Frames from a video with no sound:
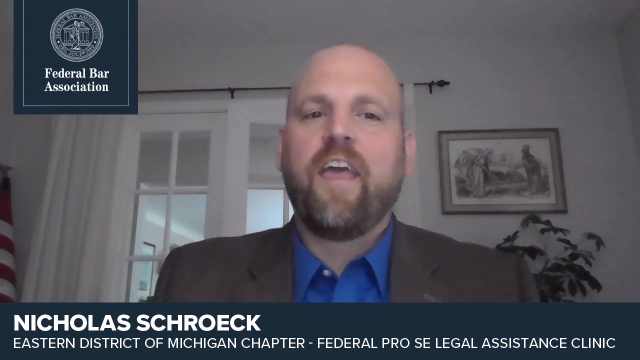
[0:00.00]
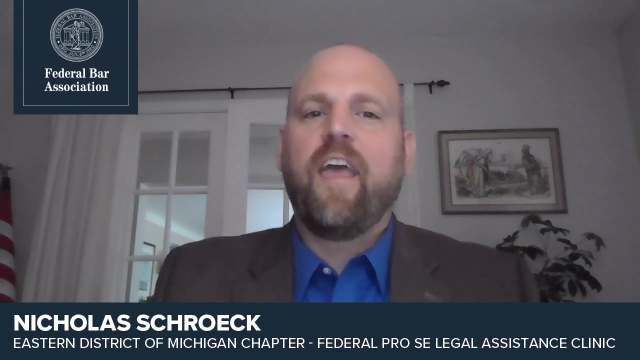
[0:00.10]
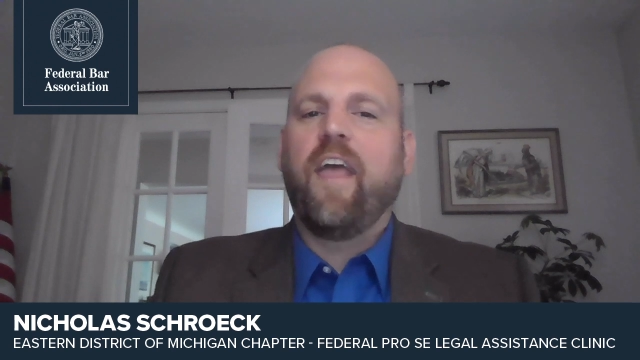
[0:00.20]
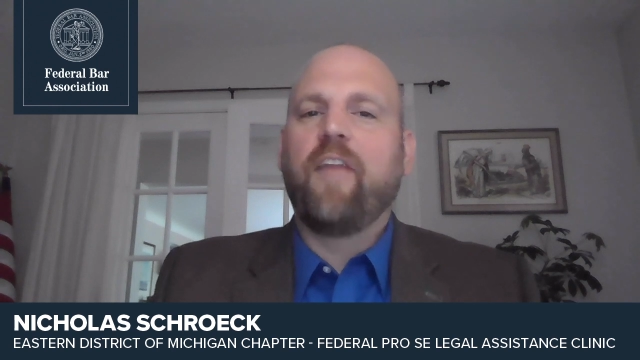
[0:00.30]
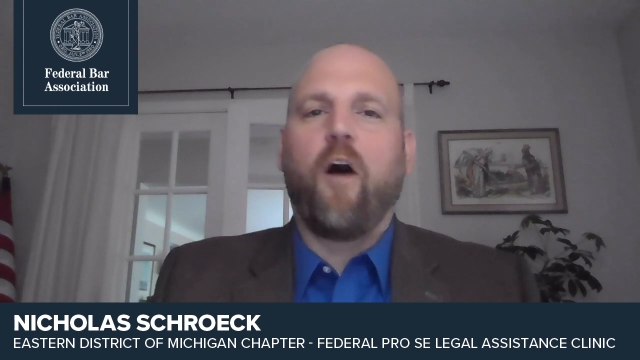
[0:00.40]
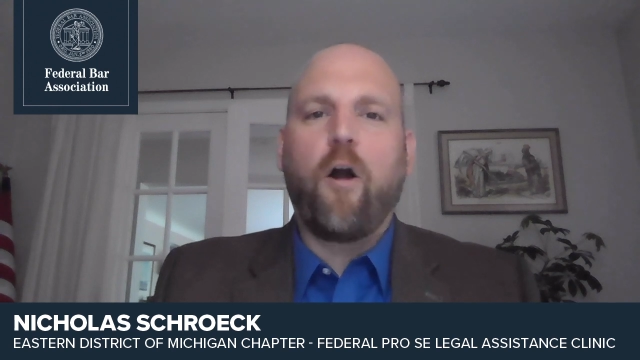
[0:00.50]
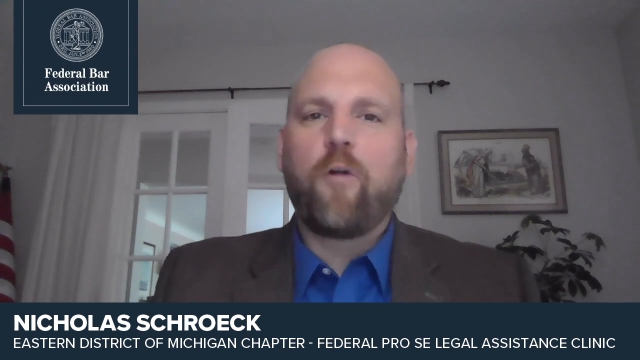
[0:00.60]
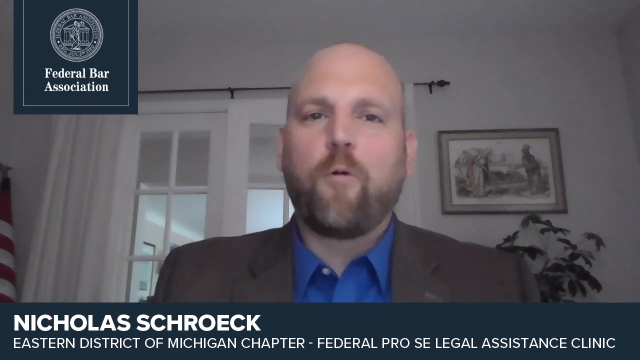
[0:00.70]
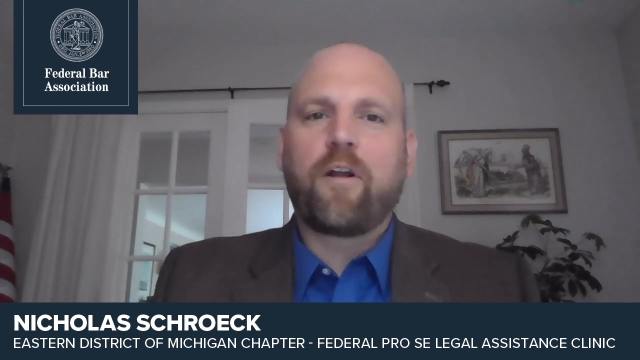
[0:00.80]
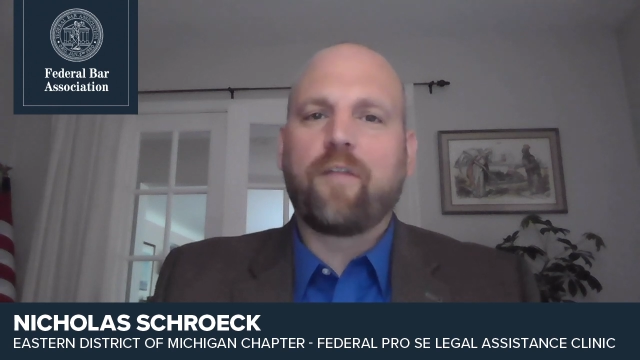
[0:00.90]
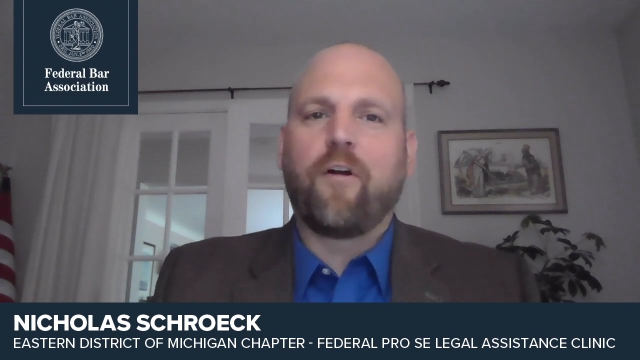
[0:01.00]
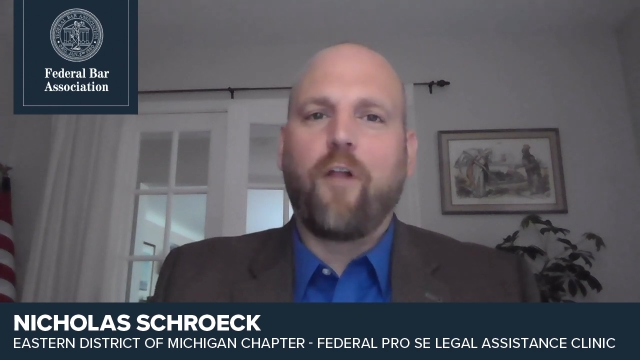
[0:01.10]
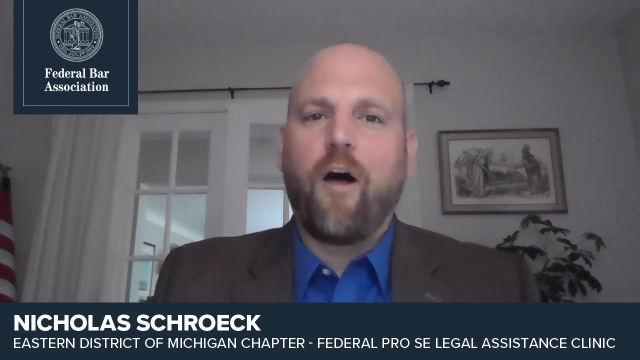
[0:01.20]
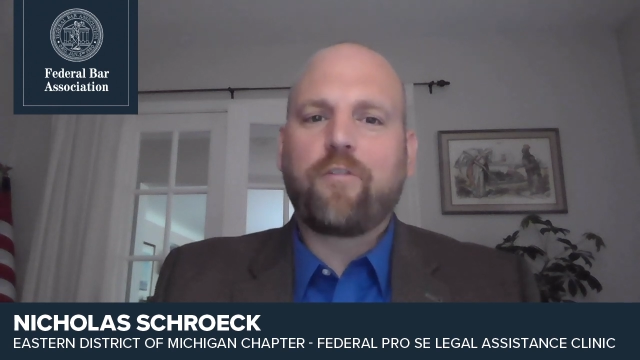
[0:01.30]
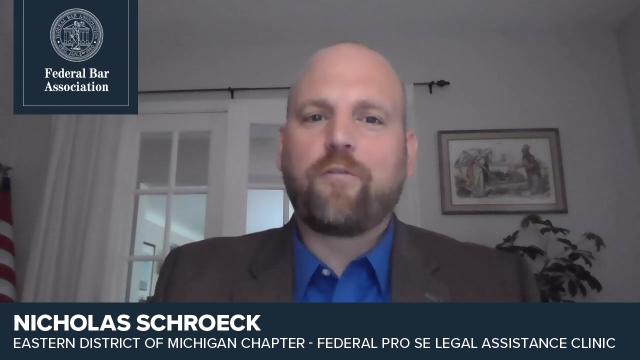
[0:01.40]
and the hard work of our
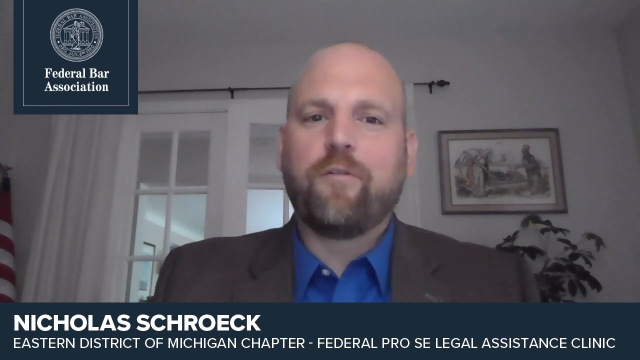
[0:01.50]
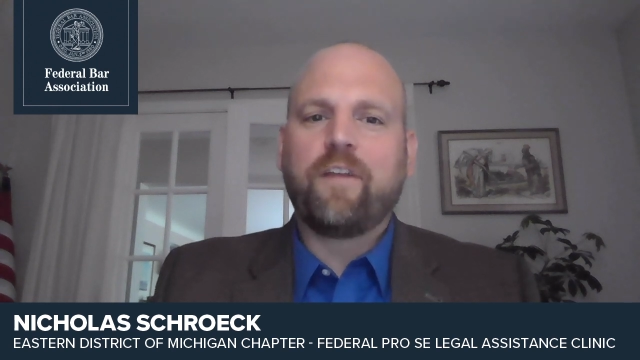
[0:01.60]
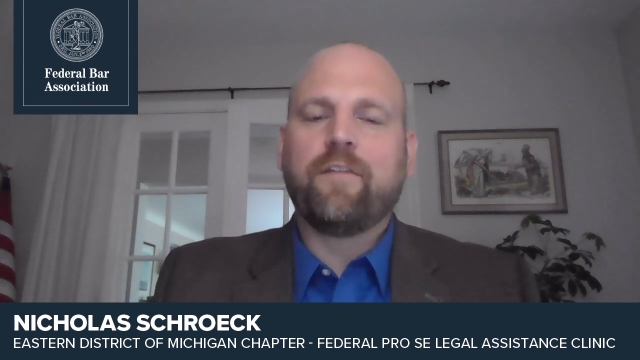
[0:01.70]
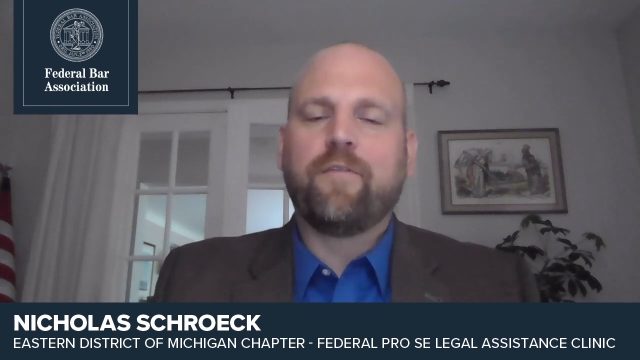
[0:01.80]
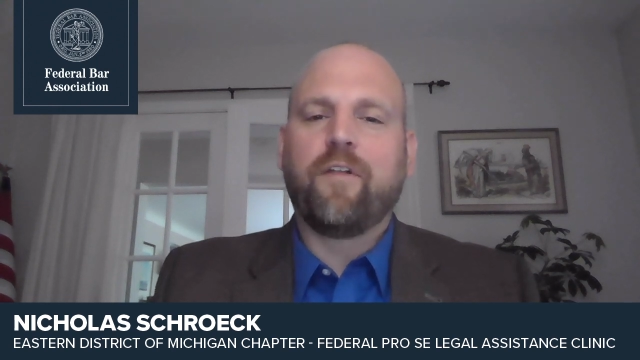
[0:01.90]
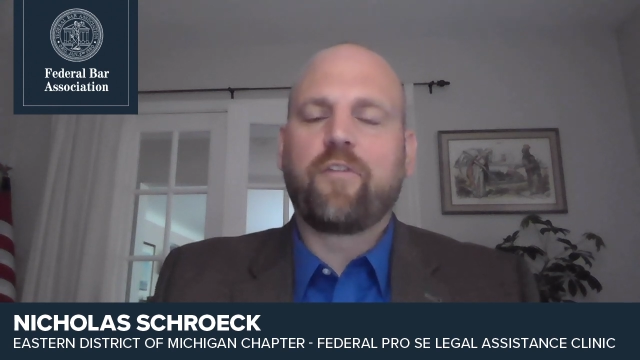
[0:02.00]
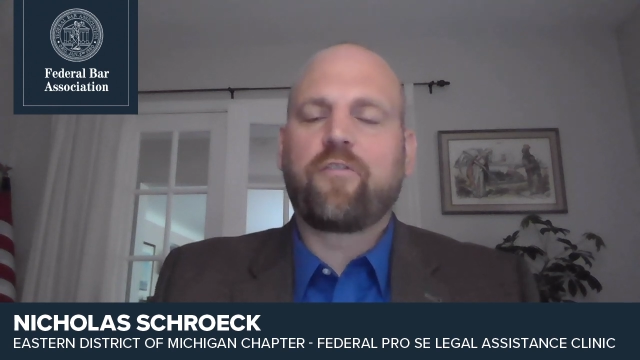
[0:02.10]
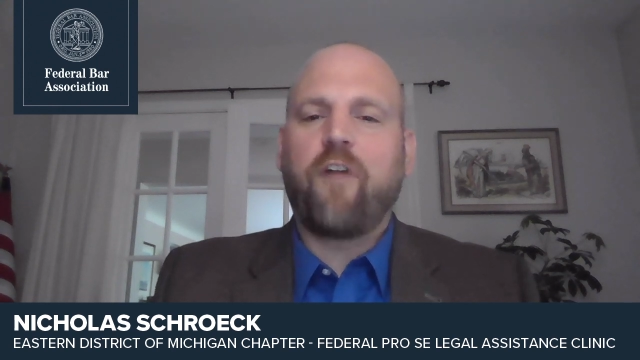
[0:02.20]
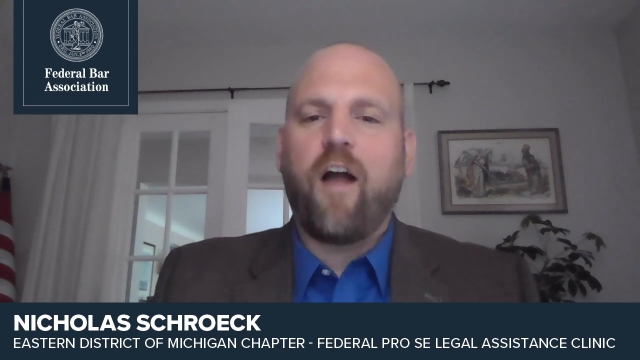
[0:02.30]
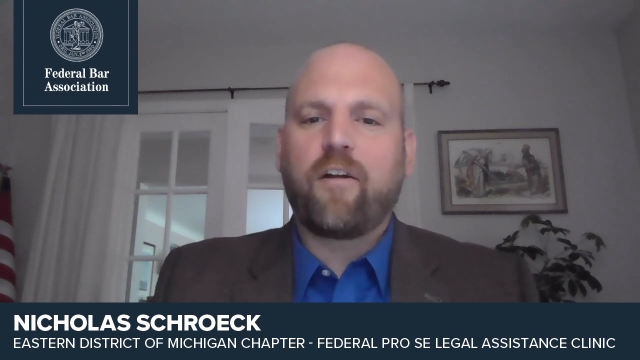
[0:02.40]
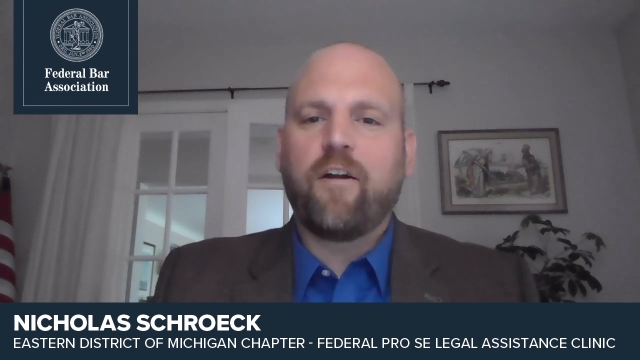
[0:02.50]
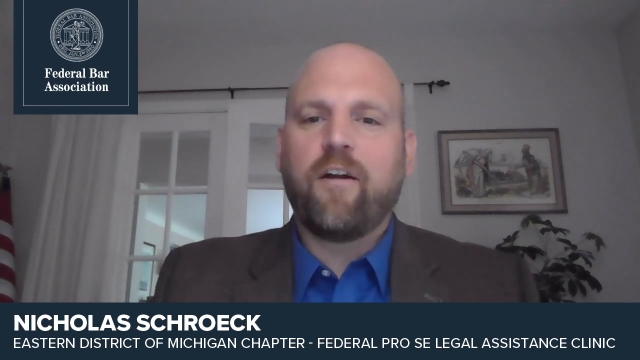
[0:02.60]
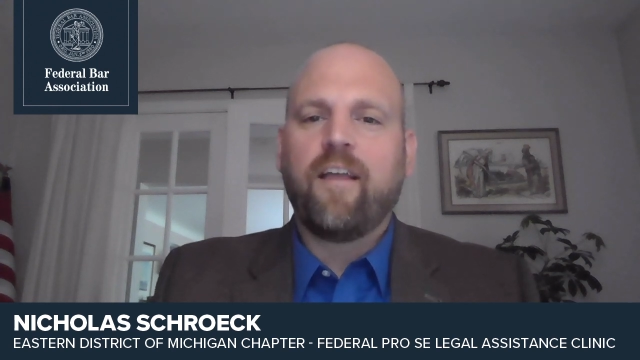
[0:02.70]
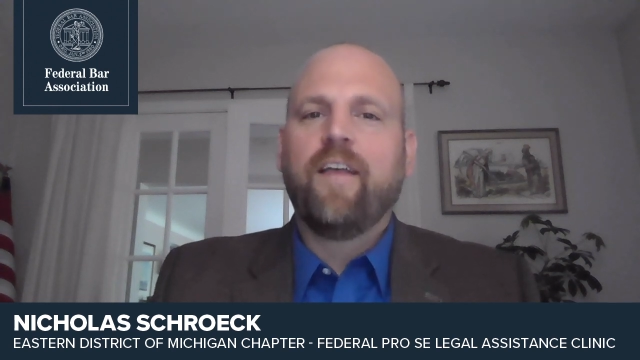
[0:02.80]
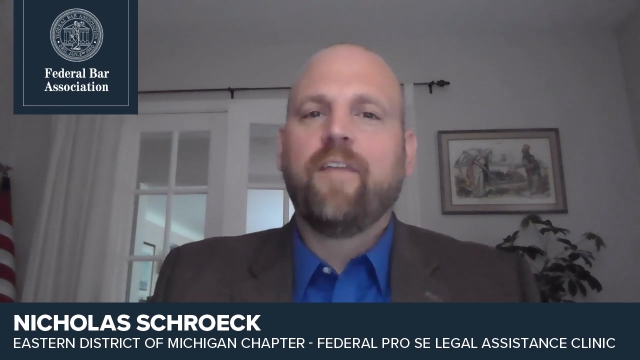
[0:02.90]
law school dean Phyllis
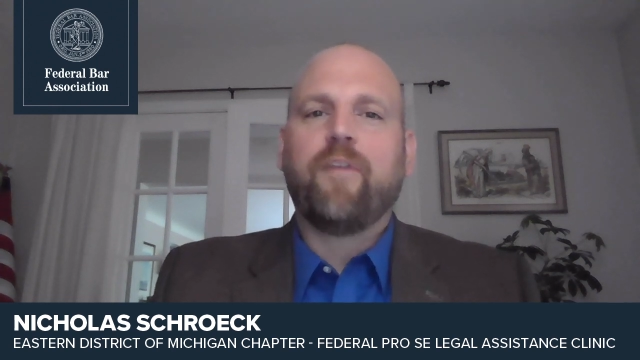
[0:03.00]
Crocker,